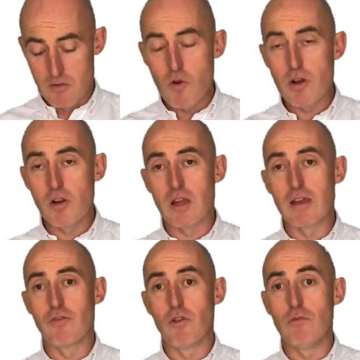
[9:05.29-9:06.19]
What are you
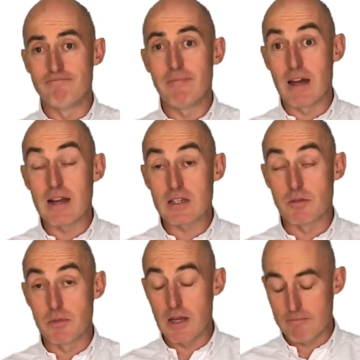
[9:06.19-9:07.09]
looking for? I'd ask
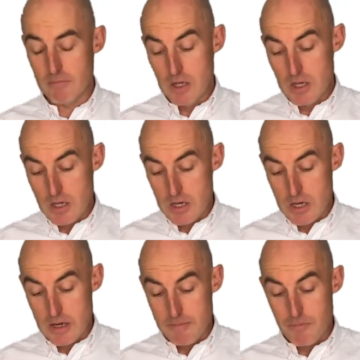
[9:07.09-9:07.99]
them that.
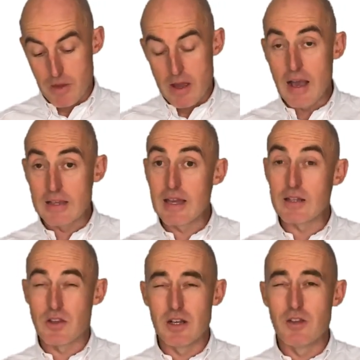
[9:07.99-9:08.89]
I'd get
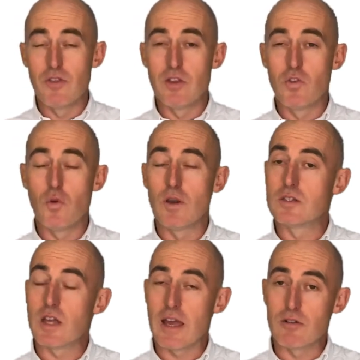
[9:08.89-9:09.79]
to the end of the interview and I'd
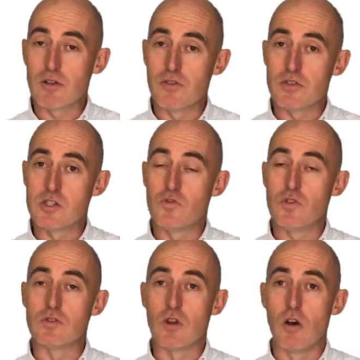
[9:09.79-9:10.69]
say, how do you think this
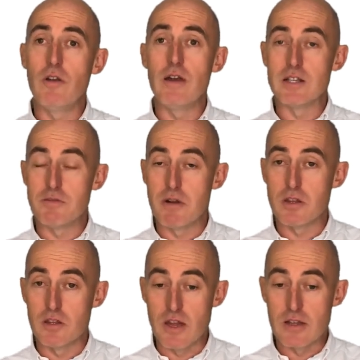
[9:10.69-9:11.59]
interview's gone? Is there
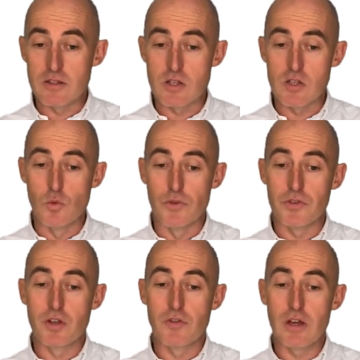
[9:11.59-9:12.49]
anything else that you want
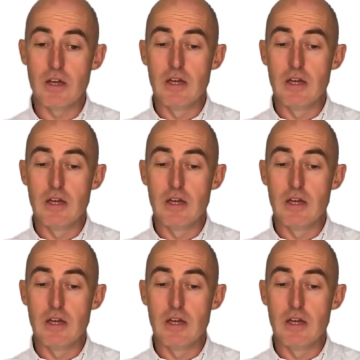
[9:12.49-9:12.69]
to cover?